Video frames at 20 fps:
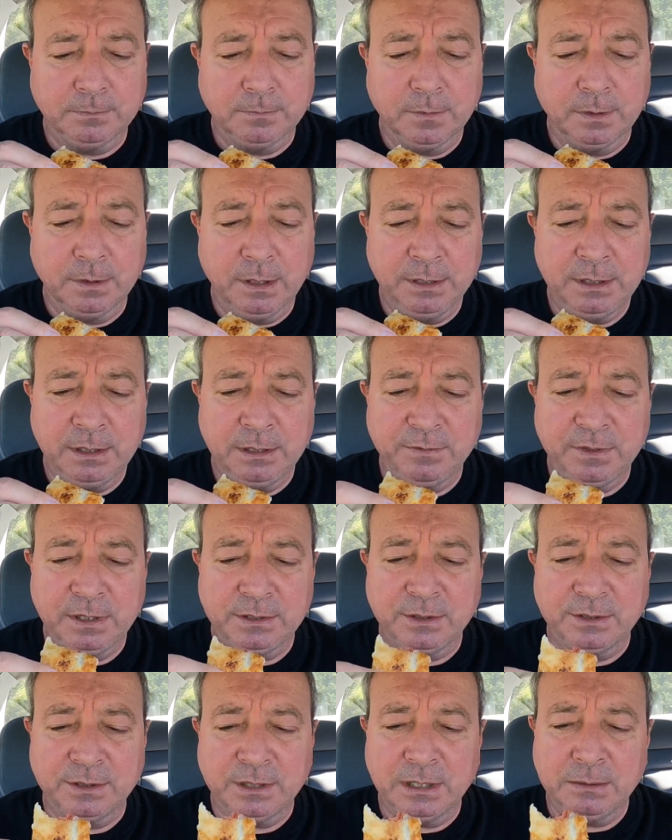Don't know if
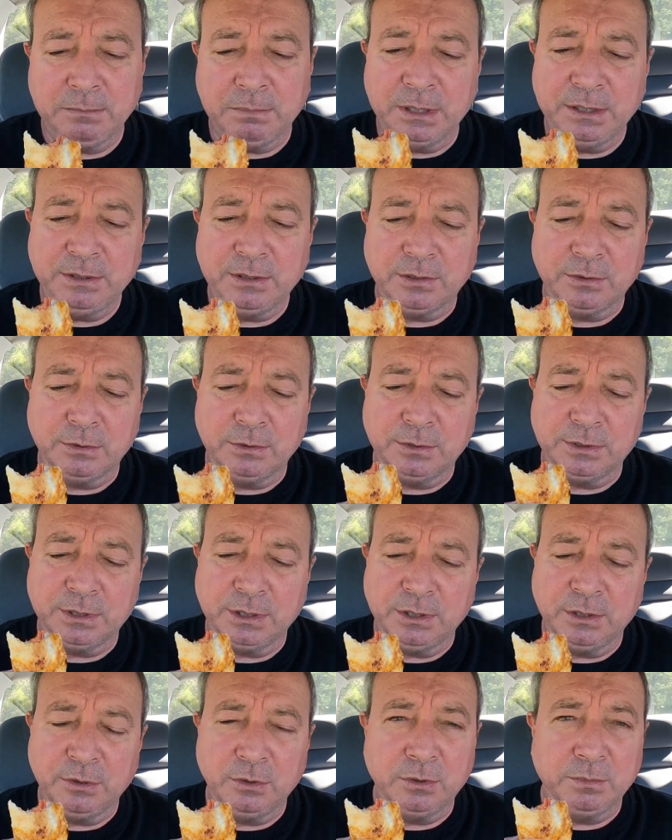that's the same pizza sauce
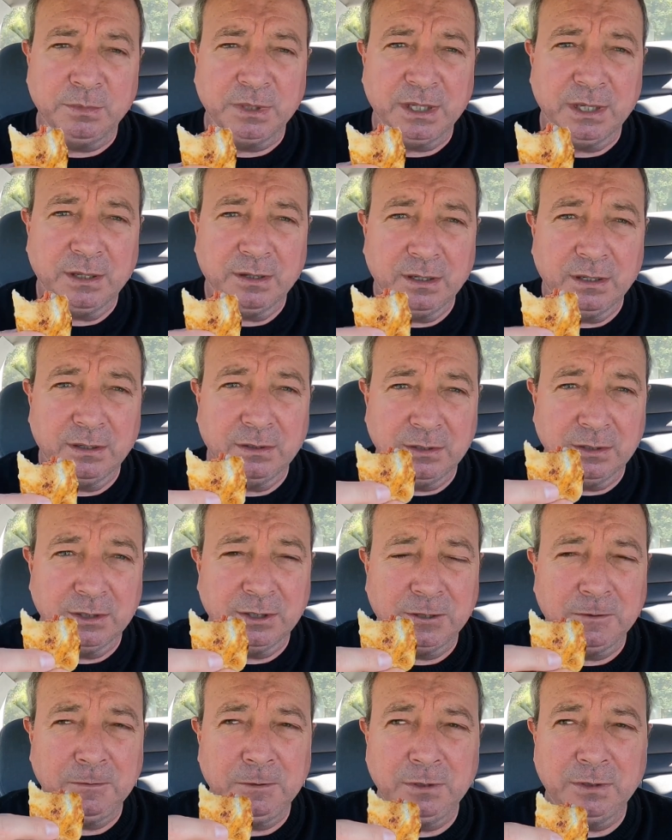that you normally get though,
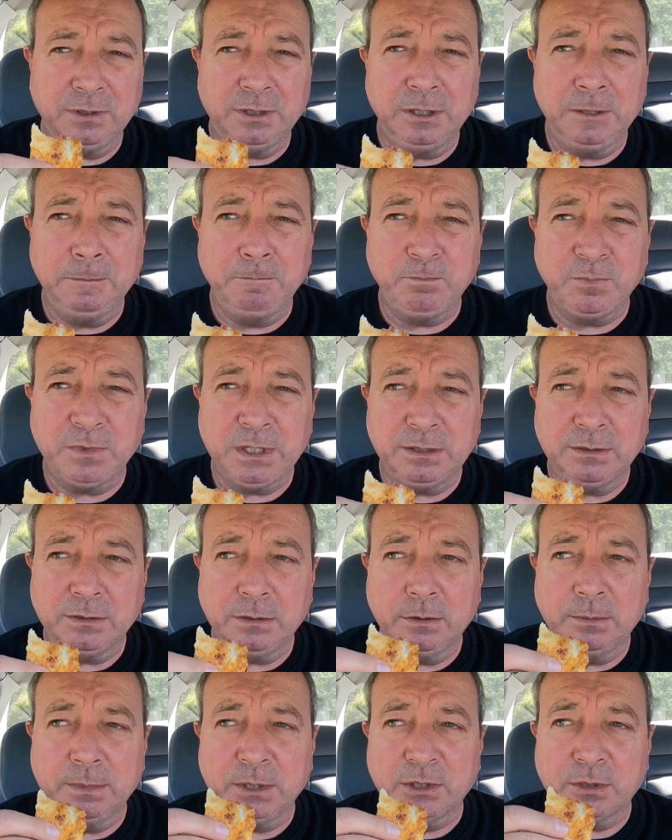because usually it tastes a
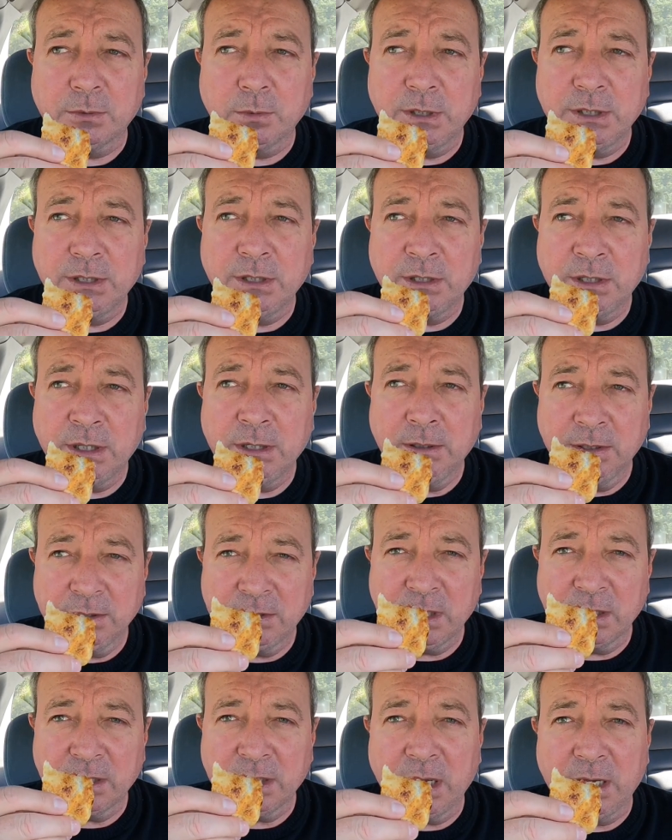little bit sweeter than that. It's
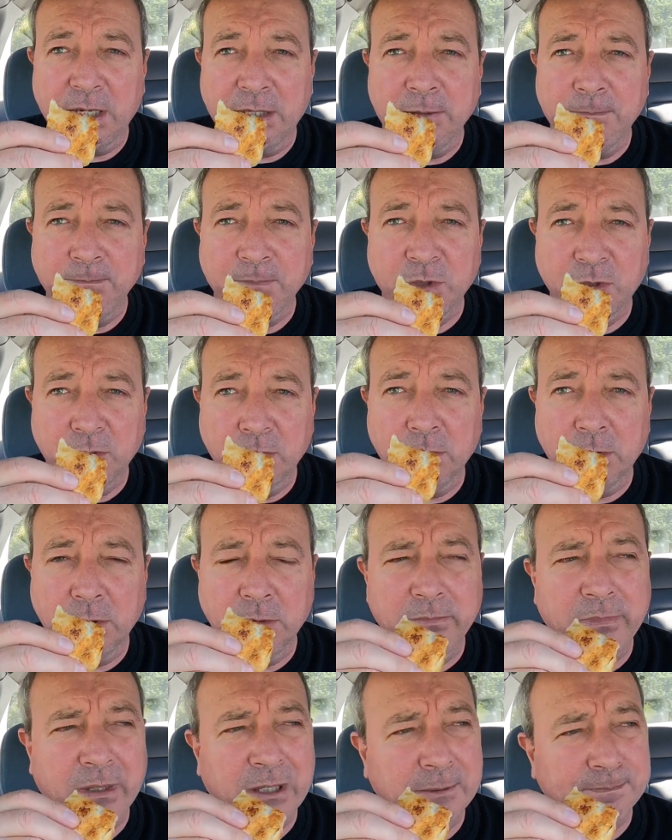okay, it's
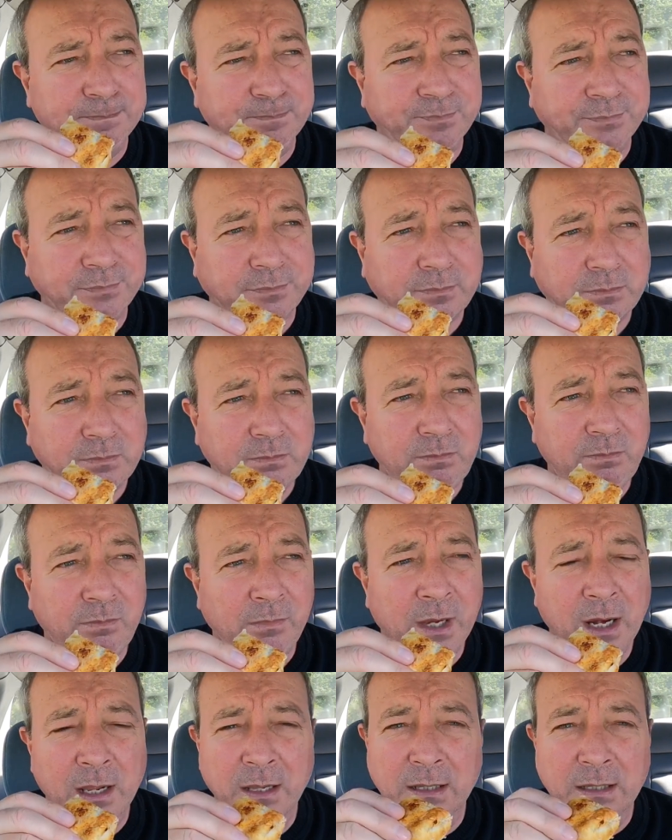good, but
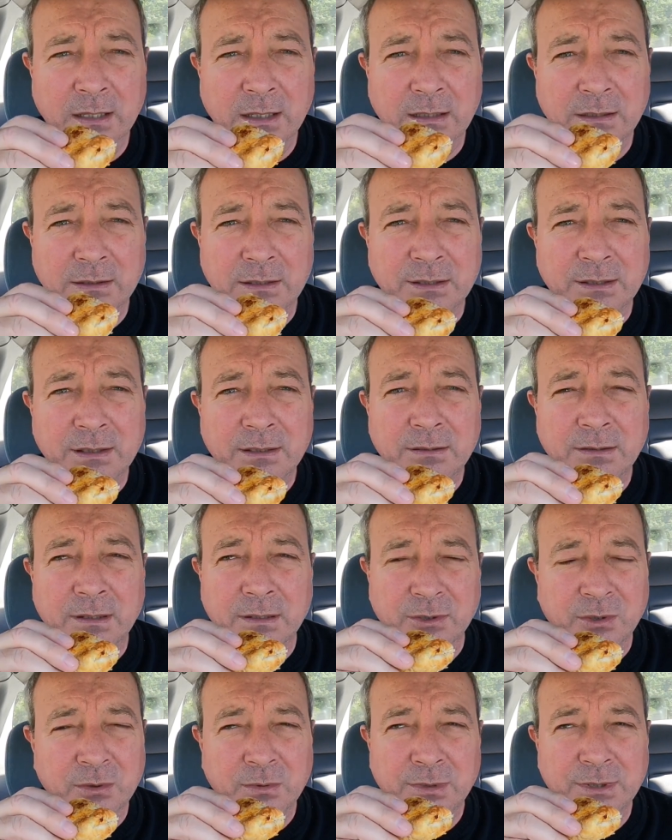just the
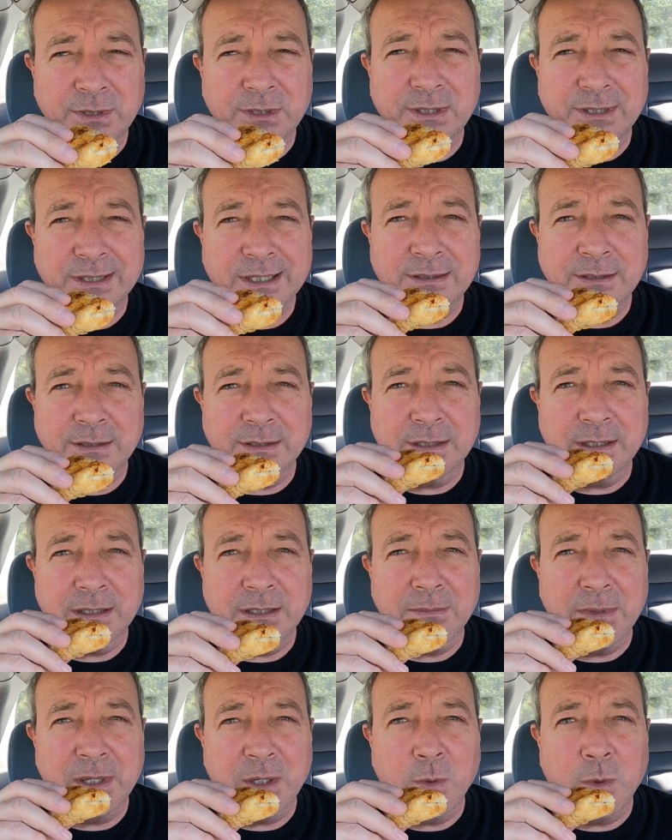sauce just doesn't seem
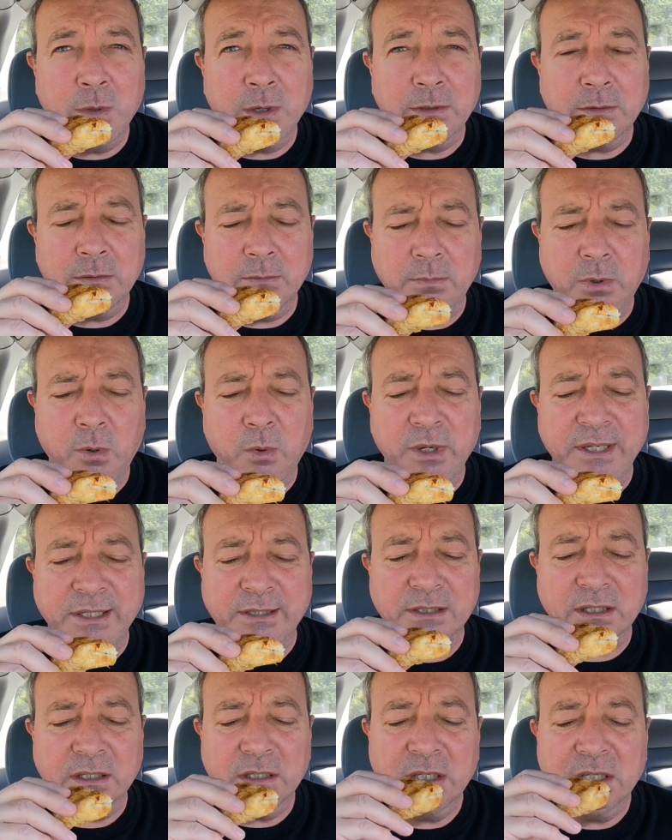to be quite on
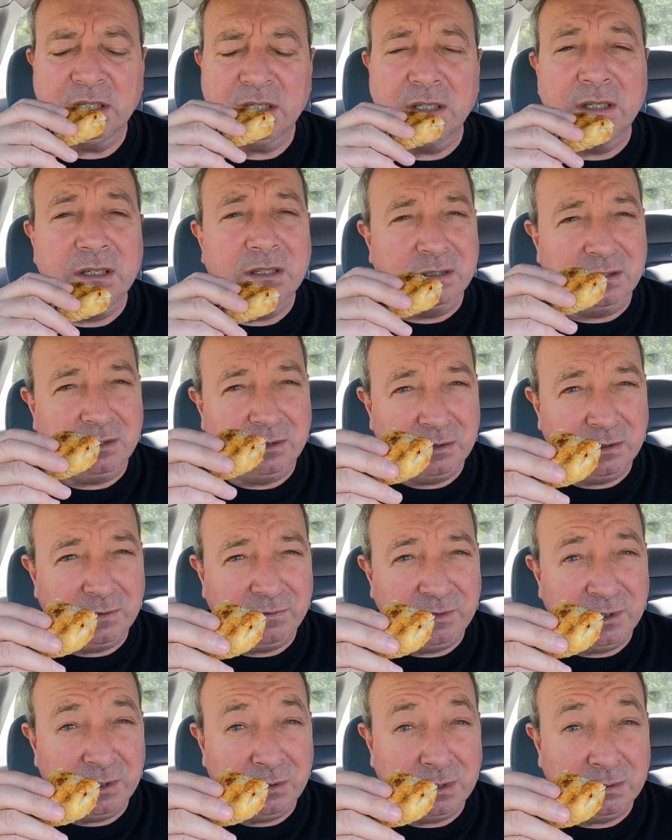point. You know,
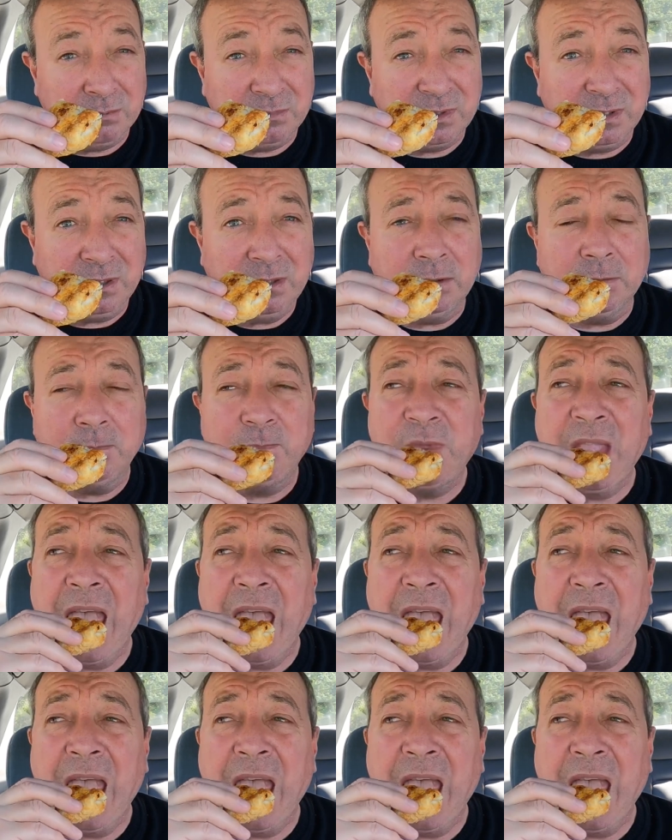if you know what I'm saying.